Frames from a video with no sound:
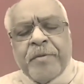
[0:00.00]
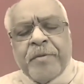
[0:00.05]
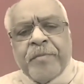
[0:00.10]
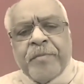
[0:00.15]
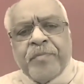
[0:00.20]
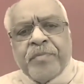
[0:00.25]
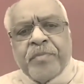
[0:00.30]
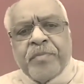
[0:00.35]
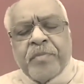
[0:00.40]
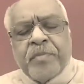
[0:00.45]

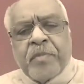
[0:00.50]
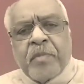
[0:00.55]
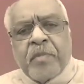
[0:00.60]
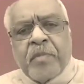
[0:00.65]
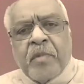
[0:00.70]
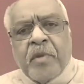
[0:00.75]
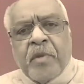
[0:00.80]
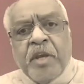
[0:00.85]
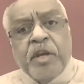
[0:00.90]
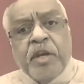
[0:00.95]
He used
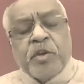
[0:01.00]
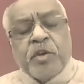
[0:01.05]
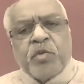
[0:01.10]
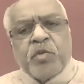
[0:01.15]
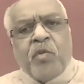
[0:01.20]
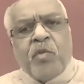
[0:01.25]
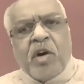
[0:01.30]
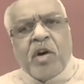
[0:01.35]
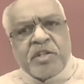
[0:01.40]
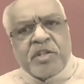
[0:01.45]

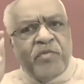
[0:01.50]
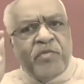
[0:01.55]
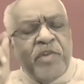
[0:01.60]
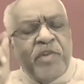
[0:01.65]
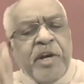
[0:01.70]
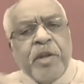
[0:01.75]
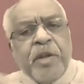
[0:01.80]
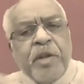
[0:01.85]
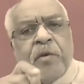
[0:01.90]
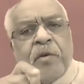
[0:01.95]
to watch the
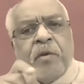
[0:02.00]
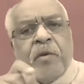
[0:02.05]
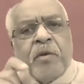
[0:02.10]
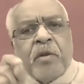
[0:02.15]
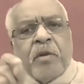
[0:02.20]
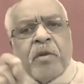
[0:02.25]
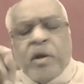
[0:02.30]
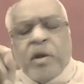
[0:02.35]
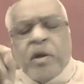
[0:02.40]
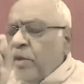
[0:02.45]
video,
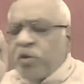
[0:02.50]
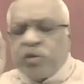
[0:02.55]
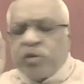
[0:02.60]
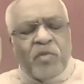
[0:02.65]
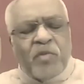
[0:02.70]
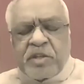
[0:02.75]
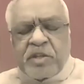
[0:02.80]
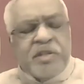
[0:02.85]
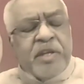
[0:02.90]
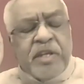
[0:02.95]
he
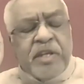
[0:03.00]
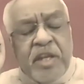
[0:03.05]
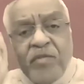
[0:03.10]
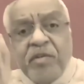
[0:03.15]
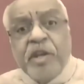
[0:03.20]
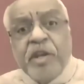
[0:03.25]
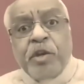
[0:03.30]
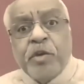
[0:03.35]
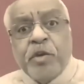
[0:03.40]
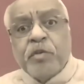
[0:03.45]
used to watch the
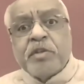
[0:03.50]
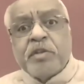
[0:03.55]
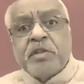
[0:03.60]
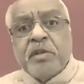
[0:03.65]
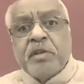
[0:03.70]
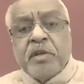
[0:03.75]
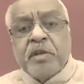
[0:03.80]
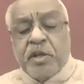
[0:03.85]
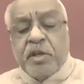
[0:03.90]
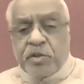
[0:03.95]
TV news,
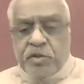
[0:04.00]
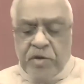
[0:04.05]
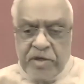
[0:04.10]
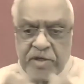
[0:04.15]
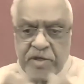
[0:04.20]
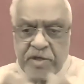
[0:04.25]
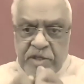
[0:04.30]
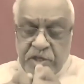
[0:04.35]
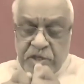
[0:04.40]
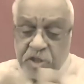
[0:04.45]
he used to
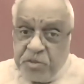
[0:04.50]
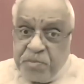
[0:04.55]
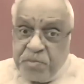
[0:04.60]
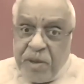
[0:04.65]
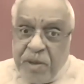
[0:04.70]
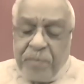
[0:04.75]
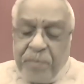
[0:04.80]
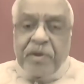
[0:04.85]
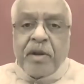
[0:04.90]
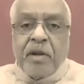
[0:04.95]
read the
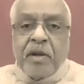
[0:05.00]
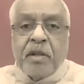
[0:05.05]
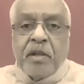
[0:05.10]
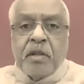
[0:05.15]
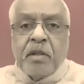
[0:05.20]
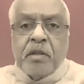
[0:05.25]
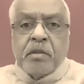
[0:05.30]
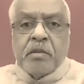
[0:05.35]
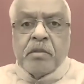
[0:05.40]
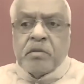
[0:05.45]
newspaper.
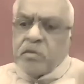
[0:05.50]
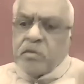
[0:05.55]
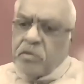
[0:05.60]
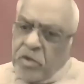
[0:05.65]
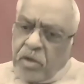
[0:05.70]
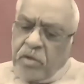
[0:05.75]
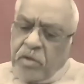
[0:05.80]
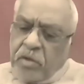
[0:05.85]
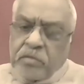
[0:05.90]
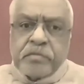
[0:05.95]

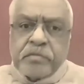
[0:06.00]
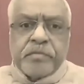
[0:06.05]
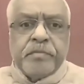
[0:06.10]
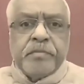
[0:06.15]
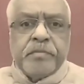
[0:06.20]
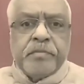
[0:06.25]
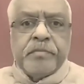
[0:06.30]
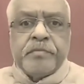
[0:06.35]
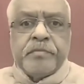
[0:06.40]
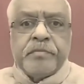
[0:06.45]
No.
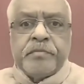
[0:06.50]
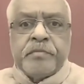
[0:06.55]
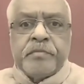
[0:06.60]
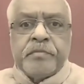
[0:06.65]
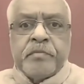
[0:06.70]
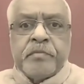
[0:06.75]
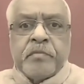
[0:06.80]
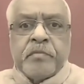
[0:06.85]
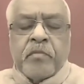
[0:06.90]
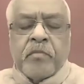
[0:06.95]

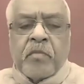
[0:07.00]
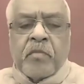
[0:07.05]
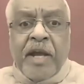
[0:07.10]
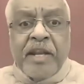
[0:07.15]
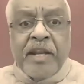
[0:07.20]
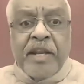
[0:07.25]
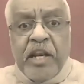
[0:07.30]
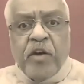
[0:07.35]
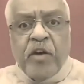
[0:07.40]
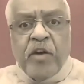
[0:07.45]

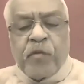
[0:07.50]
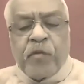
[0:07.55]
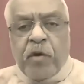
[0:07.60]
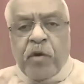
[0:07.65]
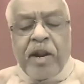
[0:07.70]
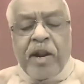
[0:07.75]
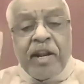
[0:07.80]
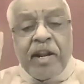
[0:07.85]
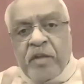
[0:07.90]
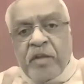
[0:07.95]
And he lived
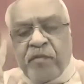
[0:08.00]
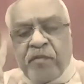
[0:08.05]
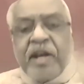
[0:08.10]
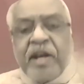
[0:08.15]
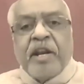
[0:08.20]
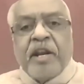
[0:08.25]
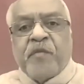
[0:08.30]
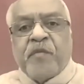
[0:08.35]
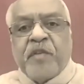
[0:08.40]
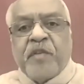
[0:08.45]
for another
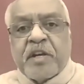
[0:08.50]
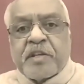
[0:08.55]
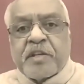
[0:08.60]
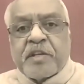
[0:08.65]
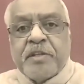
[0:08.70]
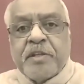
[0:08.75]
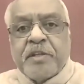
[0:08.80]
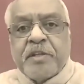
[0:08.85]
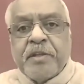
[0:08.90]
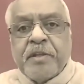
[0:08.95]
5.5 years.
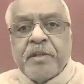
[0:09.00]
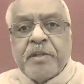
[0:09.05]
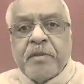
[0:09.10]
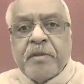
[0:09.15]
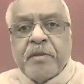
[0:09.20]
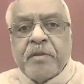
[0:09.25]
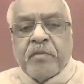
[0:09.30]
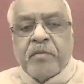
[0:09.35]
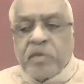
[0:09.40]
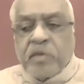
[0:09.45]

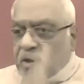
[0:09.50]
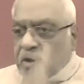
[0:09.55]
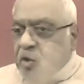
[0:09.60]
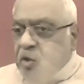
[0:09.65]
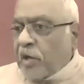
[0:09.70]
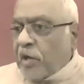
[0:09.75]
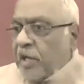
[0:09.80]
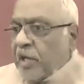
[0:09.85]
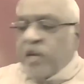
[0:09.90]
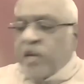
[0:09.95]

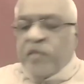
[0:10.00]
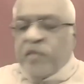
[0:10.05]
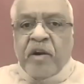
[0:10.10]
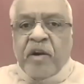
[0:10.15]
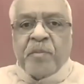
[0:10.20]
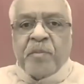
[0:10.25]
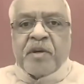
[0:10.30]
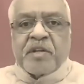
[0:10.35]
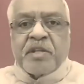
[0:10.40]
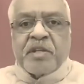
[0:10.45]
Totally
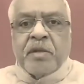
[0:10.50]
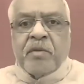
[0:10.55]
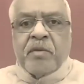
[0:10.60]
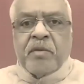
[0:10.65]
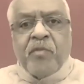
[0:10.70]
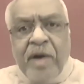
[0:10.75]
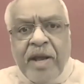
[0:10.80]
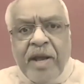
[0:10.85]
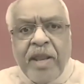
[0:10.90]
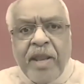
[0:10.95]
different person.
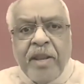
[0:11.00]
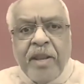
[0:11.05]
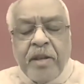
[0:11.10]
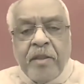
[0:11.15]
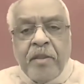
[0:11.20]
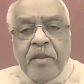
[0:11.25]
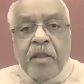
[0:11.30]
Why?